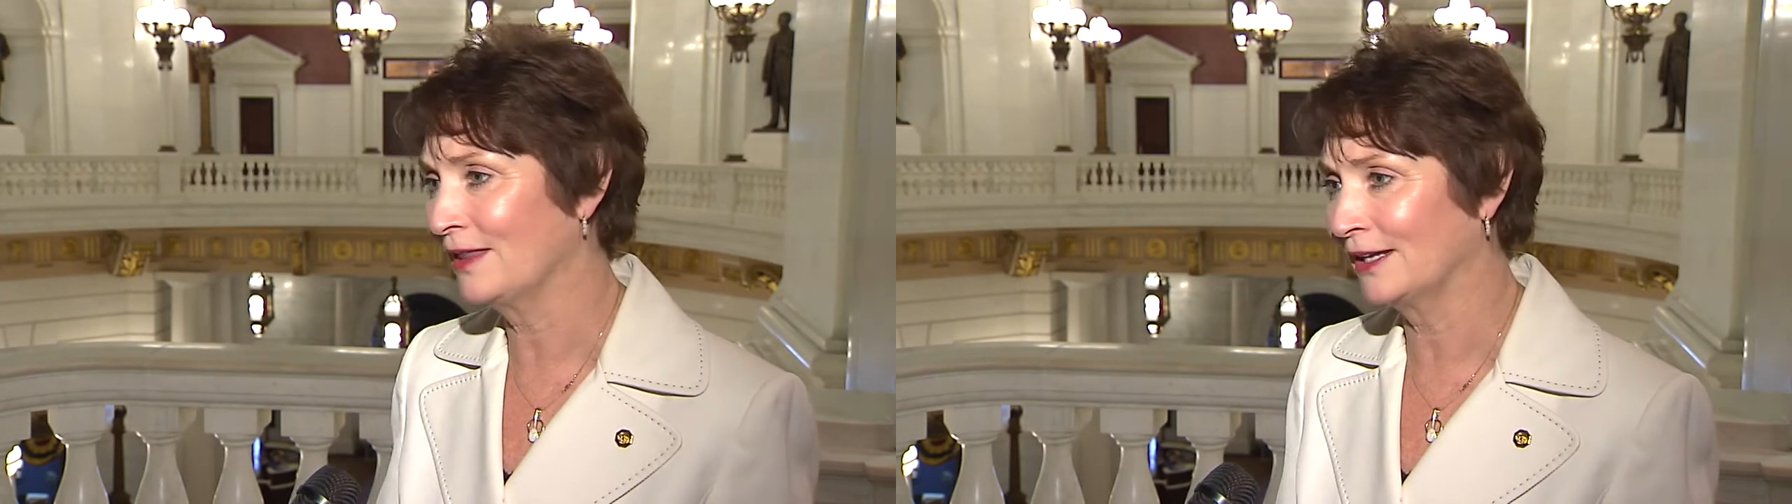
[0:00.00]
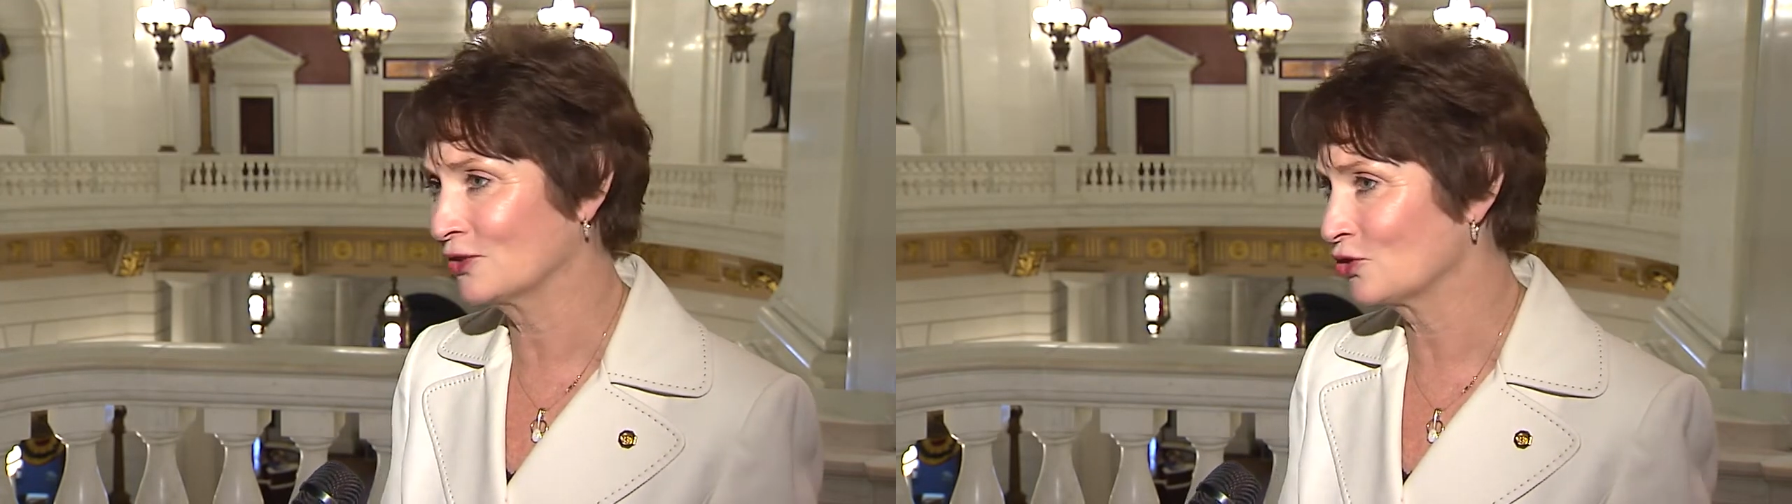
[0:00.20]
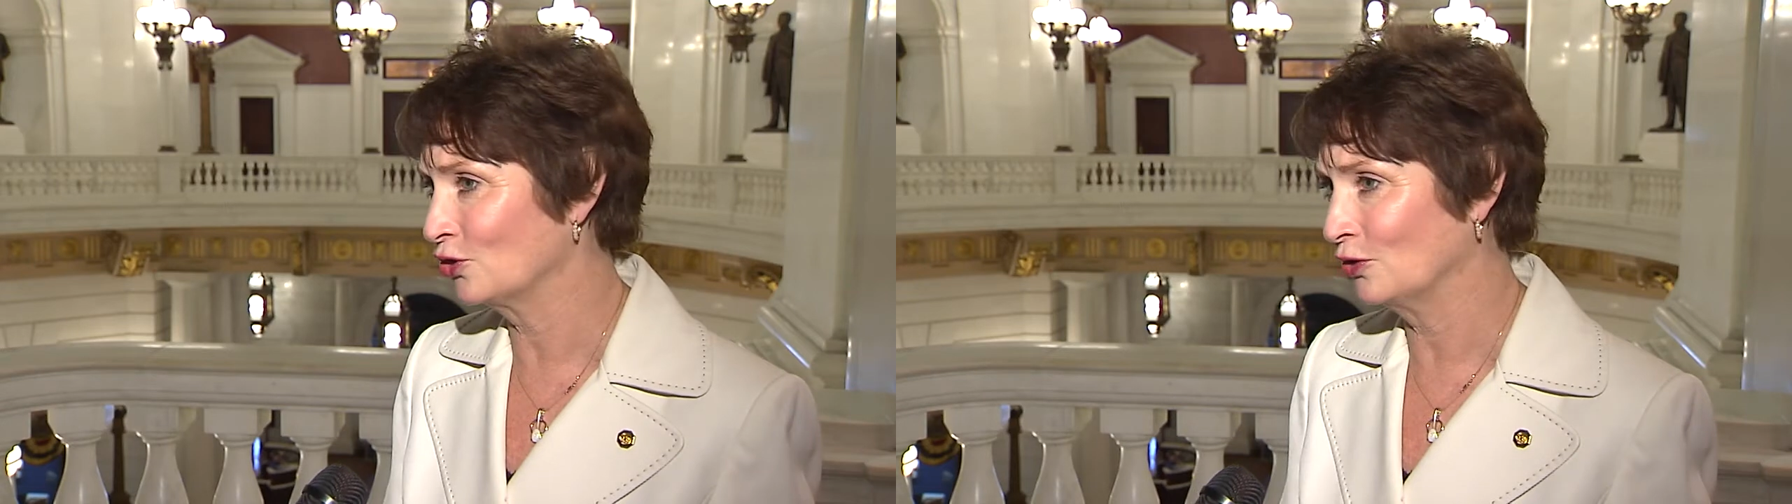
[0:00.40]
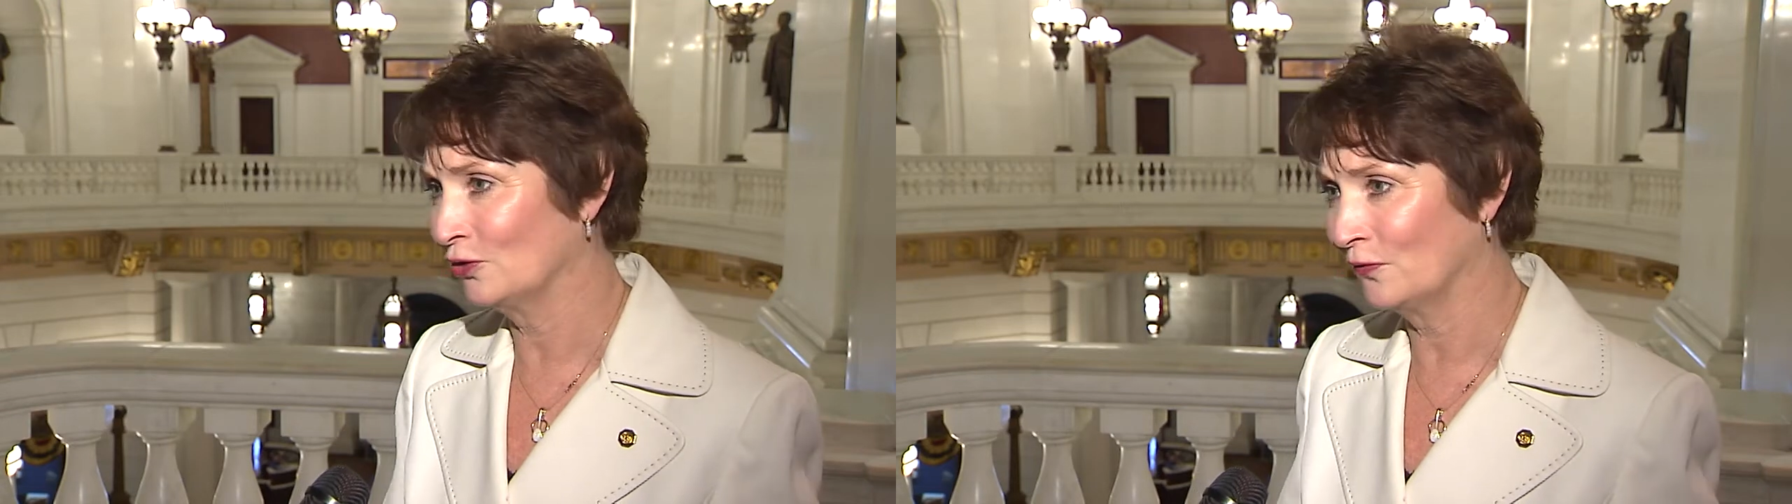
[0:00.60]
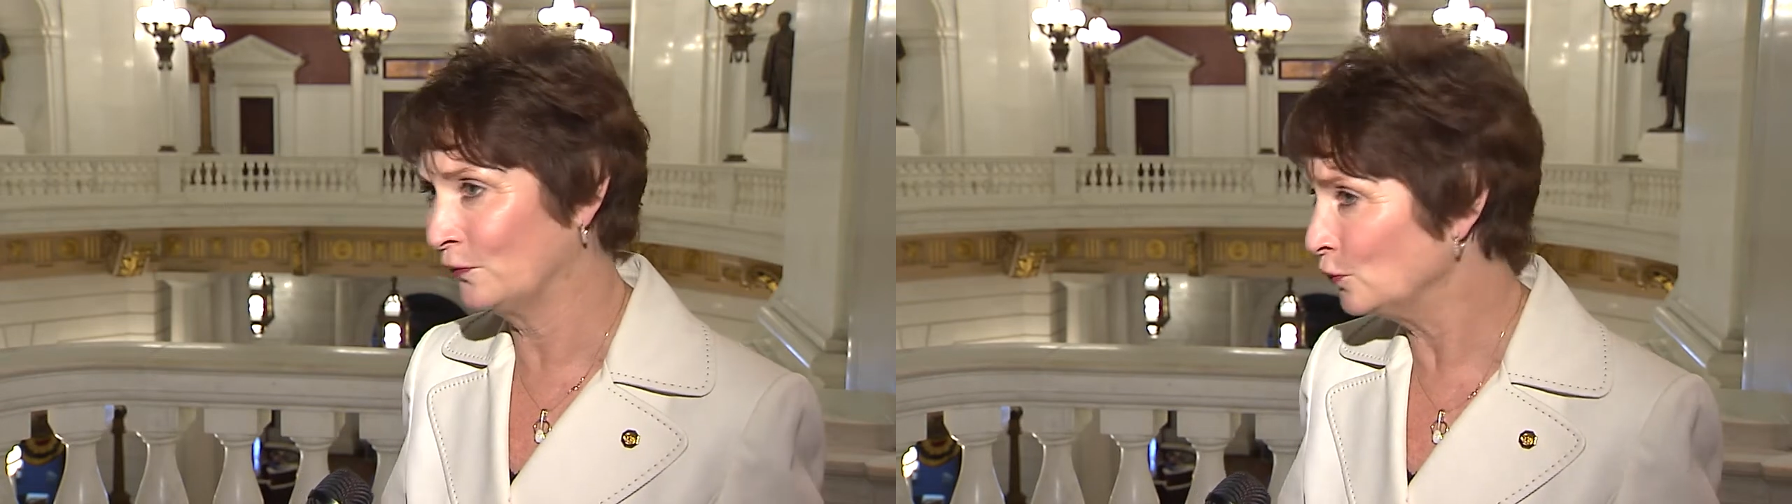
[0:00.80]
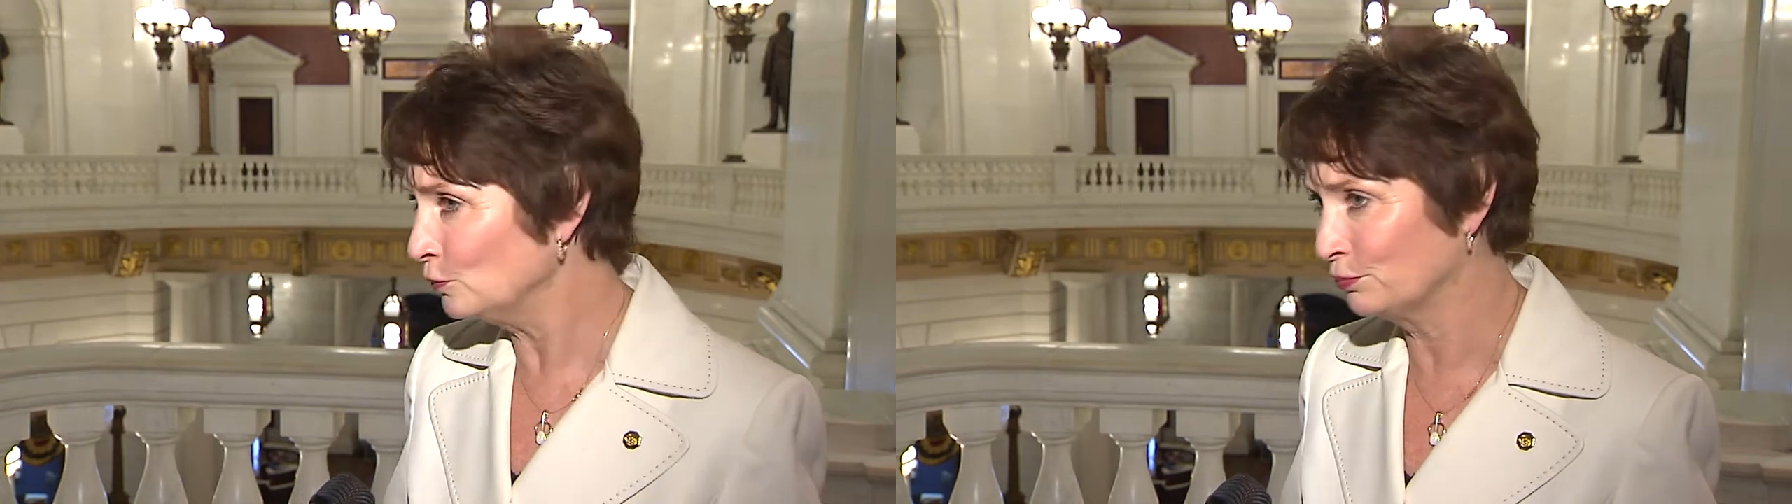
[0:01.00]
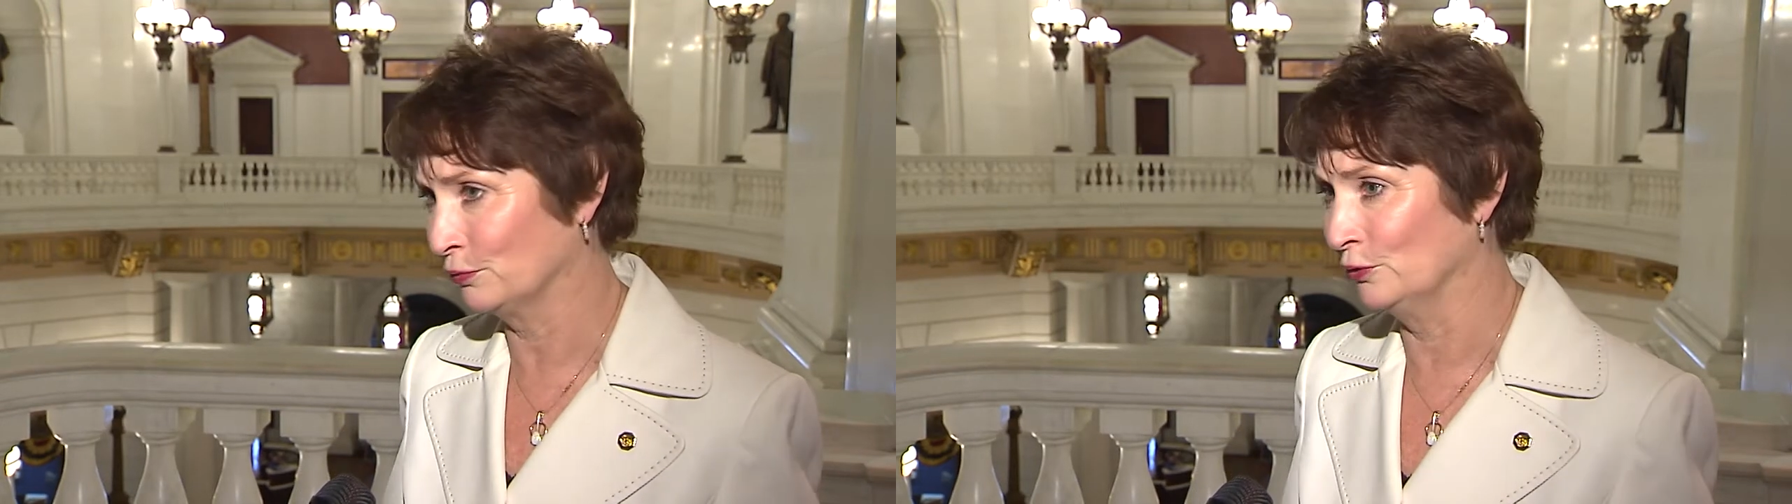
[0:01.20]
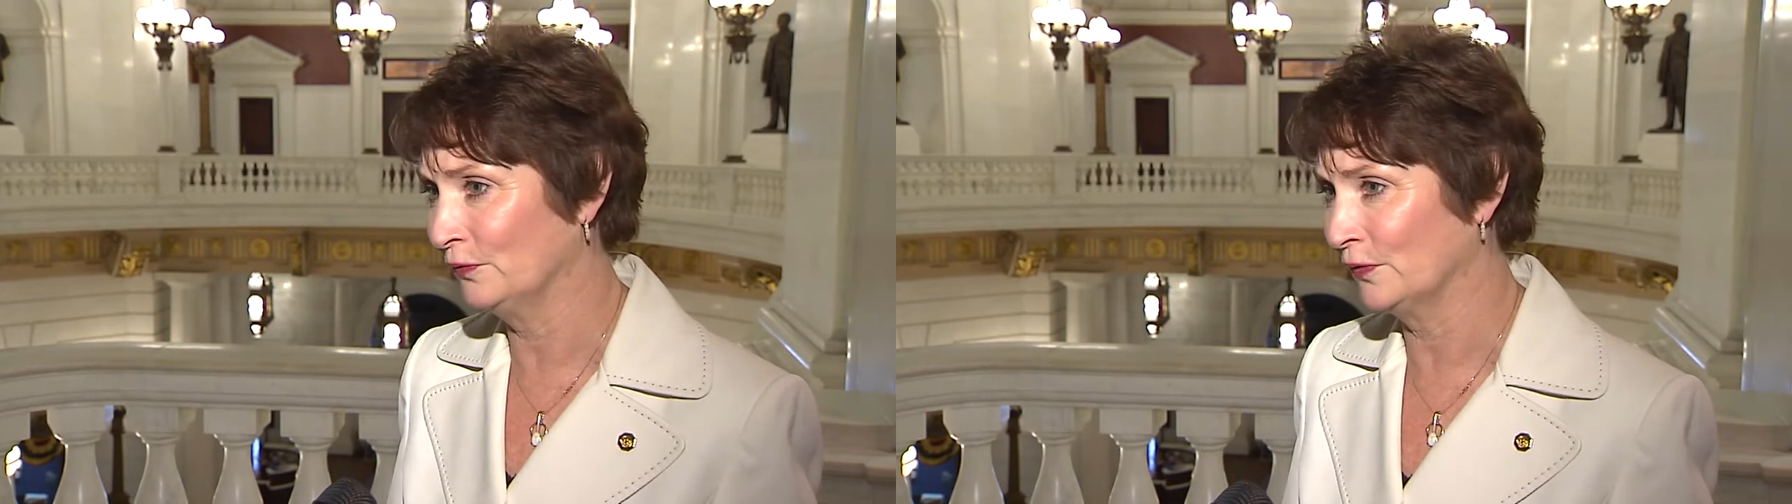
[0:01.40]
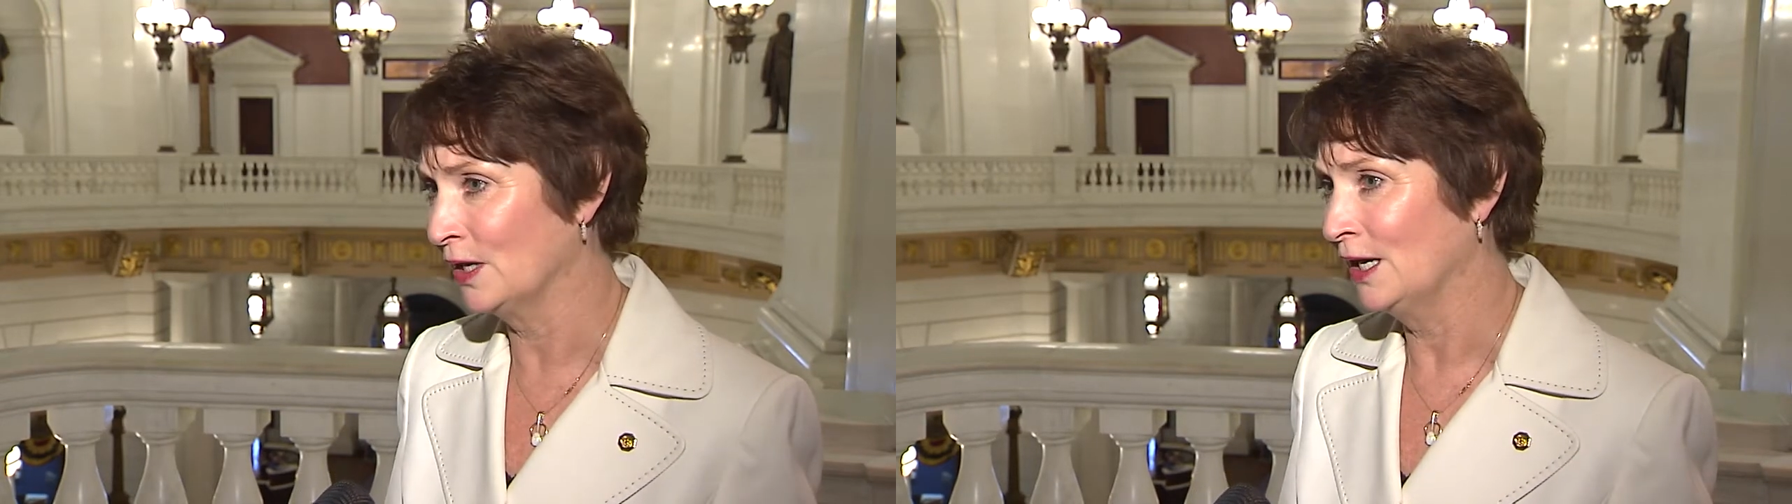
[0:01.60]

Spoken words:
that's foolproof.